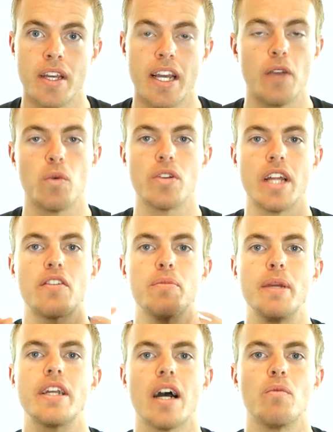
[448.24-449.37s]
It will never
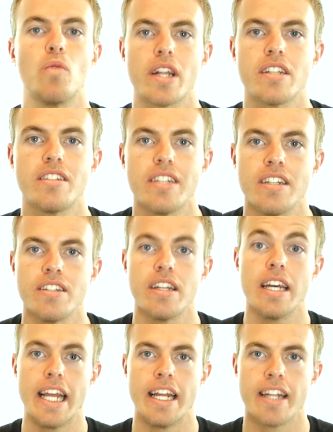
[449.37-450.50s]
become what it sees
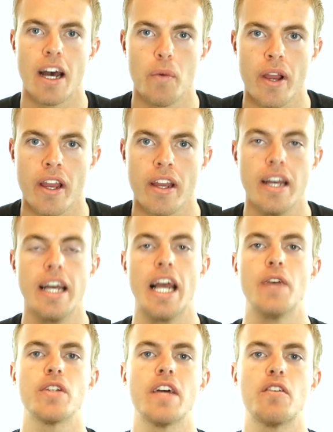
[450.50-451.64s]
in that way. It
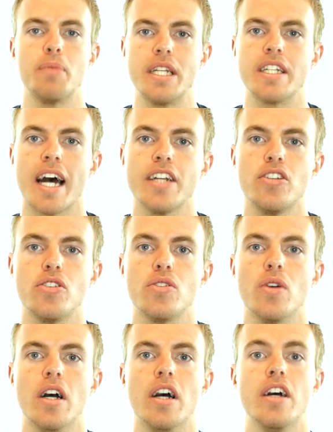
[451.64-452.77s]
will never be tied to
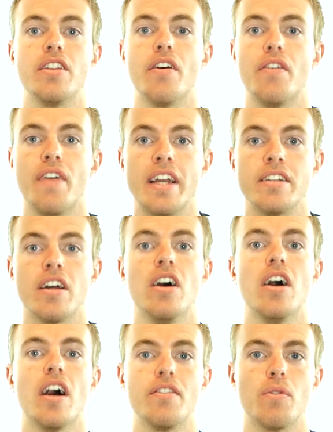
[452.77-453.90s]
the fate
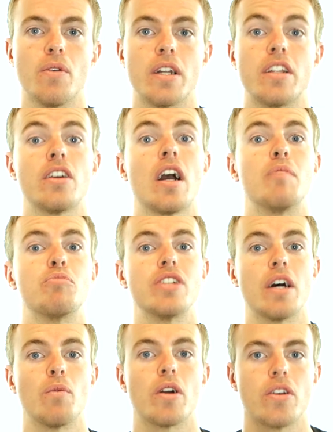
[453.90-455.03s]
of what comes
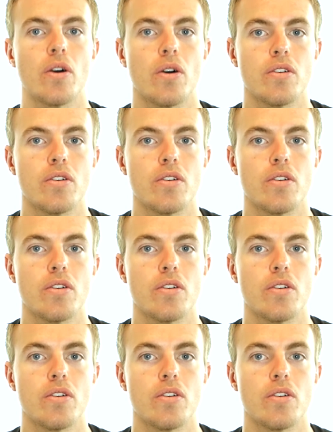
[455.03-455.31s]
and what goes.